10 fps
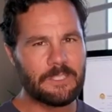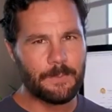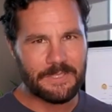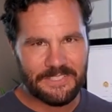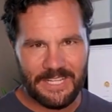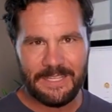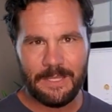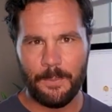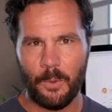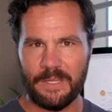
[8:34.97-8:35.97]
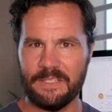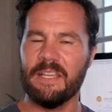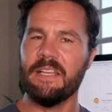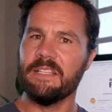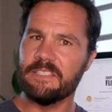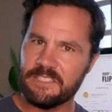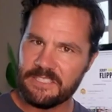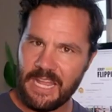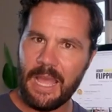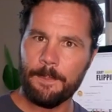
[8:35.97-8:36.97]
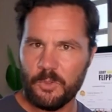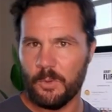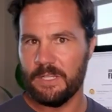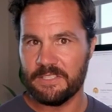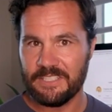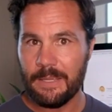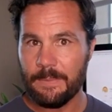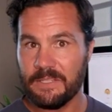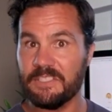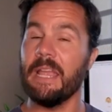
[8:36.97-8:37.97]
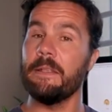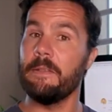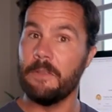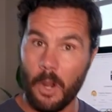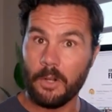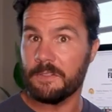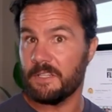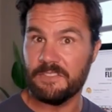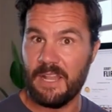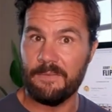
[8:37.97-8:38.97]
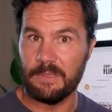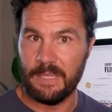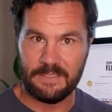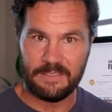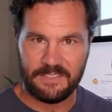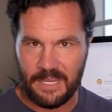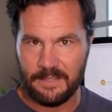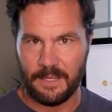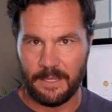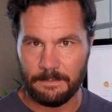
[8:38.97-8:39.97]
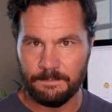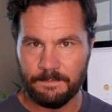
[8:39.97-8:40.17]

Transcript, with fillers: that's beside the point. Stop doing assignments and NAR doesn't have a leg to stand on.